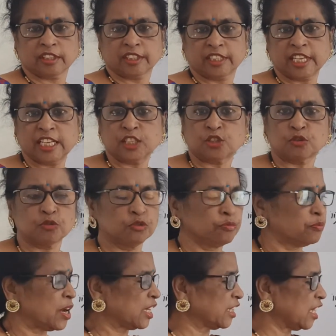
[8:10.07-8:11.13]
changed to
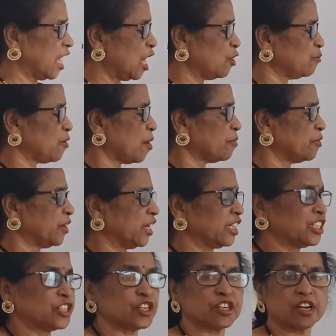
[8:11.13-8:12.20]
by the help of
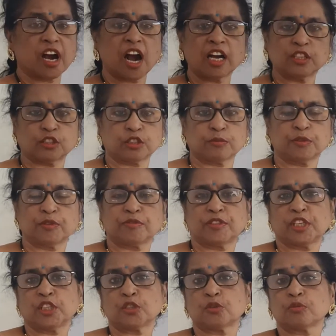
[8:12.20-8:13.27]
ring chain isomer
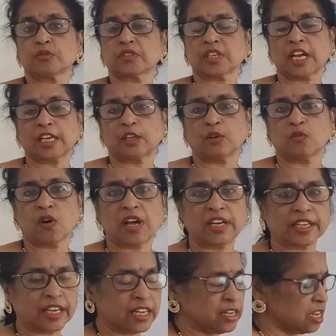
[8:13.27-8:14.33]
changed to
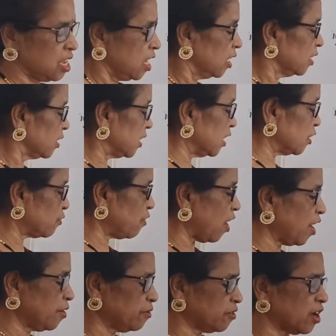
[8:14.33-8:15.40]
cycloalkane. Since
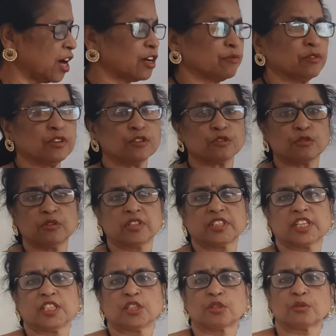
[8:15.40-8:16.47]
5 carbon, so it
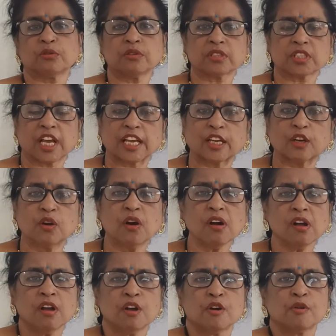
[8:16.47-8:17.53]
changes to
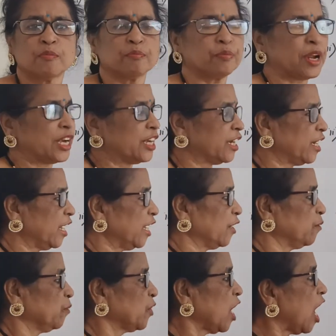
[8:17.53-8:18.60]

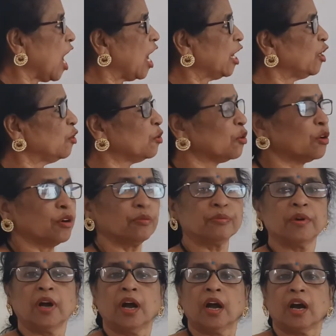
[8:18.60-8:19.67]
cyclopentane. I
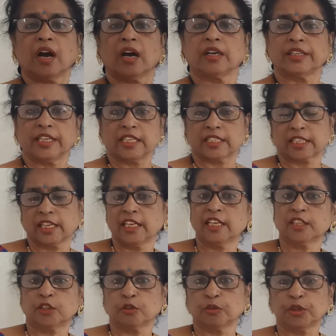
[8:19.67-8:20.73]
hope it is clear
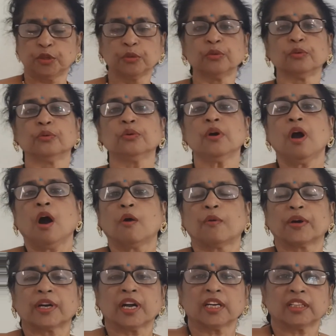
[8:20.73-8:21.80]
to you
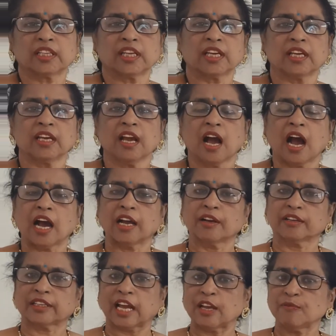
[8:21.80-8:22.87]
what are the
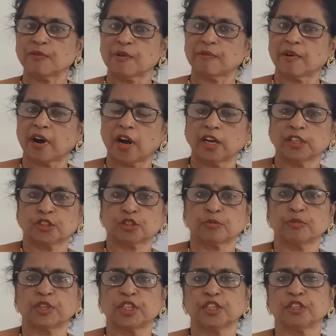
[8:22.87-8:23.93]
type of
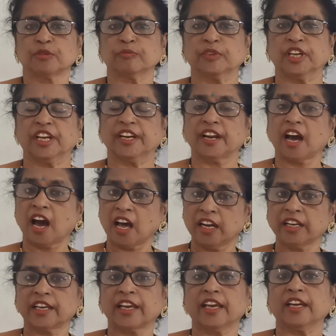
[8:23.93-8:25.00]
isomerism in
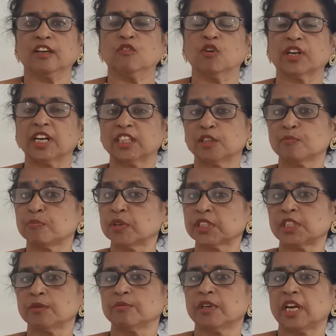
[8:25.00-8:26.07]
alkane. What are the
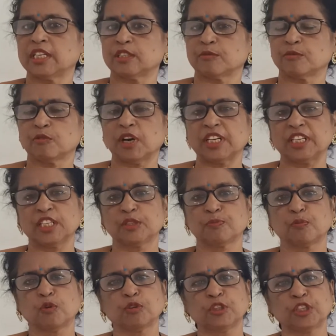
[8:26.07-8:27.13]
possible isomerism? One is
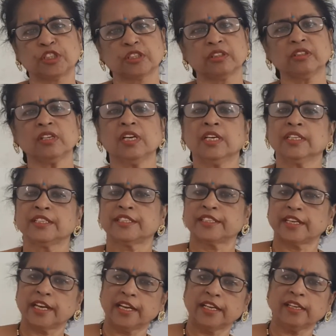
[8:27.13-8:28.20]
position,
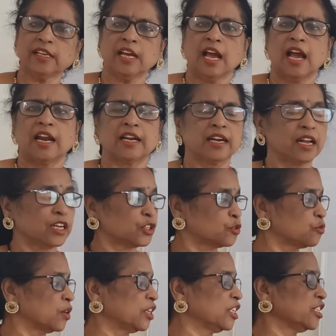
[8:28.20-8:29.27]
chain, and last
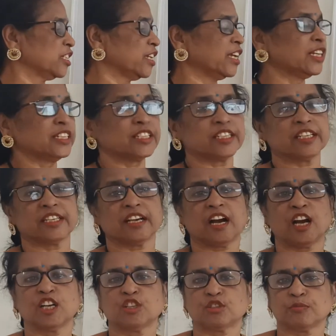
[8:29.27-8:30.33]
one is ring chain
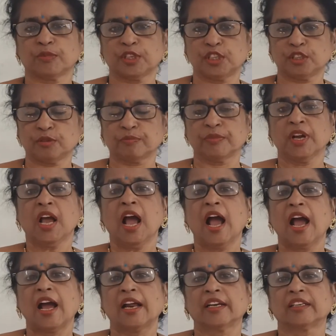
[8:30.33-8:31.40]
isomerism.
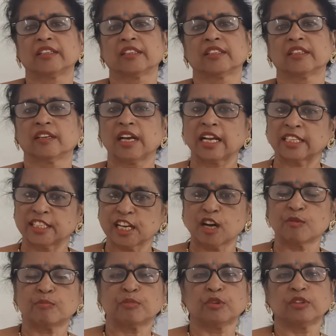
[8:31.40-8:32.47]
And
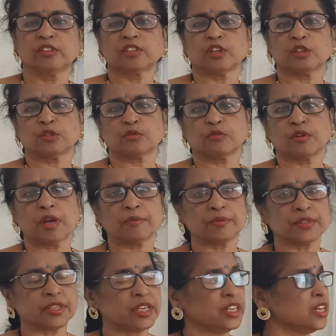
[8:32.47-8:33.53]
examples also you have
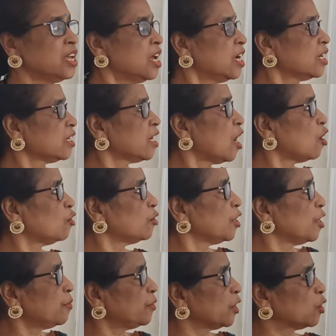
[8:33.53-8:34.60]
seen. Now
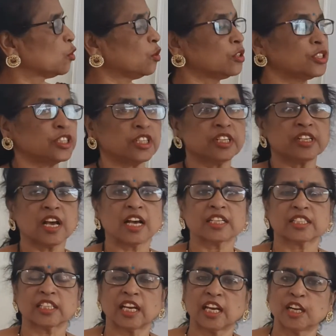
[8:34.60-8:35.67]
if the question is
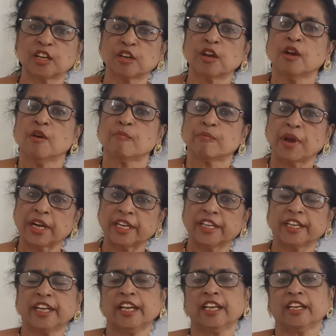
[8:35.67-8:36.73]
asked in
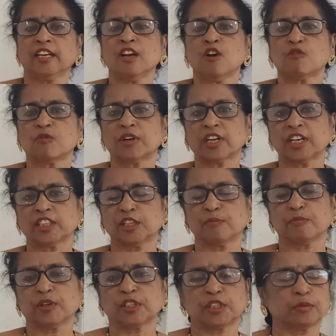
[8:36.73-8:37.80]
pentene, what are the
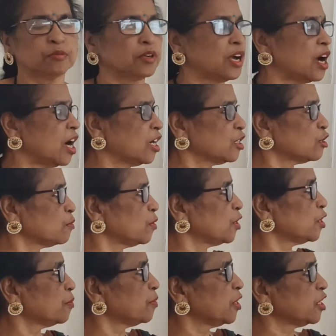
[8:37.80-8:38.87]
possible
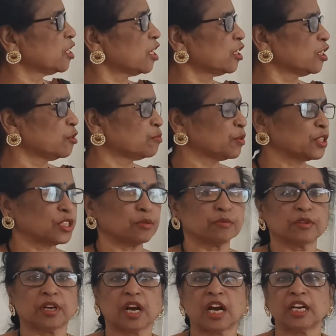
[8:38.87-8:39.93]
isomerism? These are the
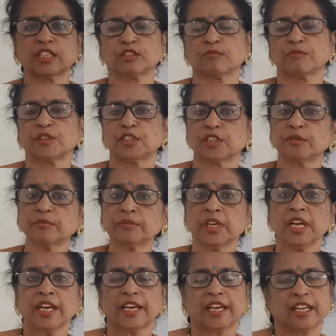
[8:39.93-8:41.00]
possible
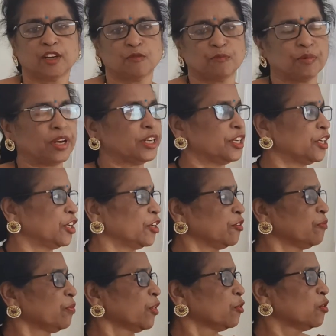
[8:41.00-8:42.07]
isomerism in pentene.
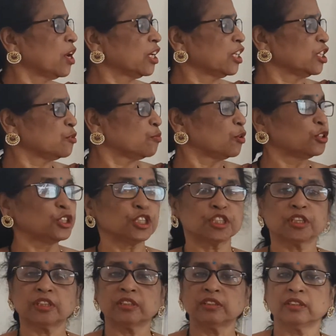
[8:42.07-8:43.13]
One is
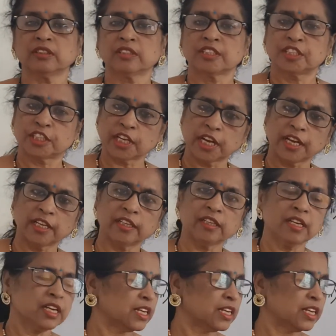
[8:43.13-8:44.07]
position, chain,